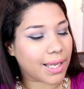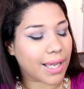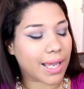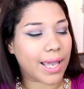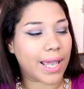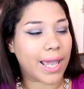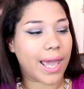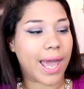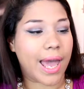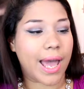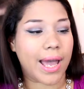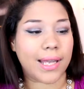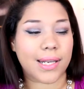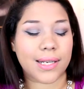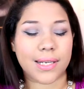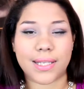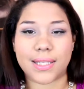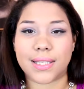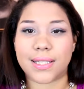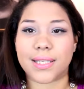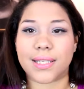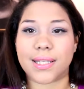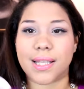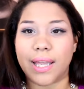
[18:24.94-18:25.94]
and
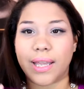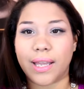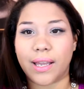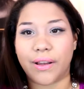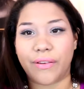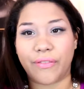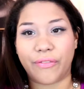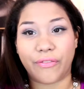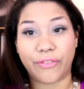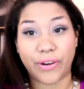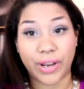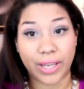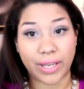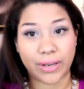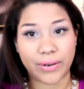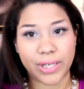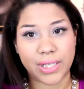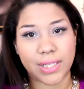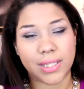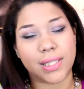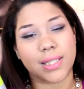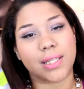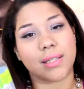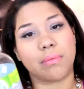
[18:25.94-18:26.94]
this is like a
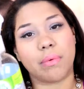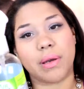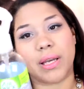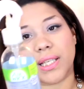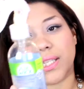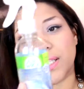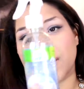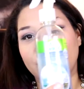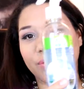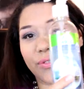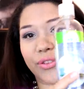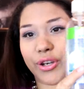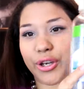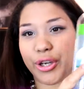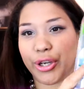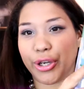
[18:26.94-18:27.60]
fragrance mist for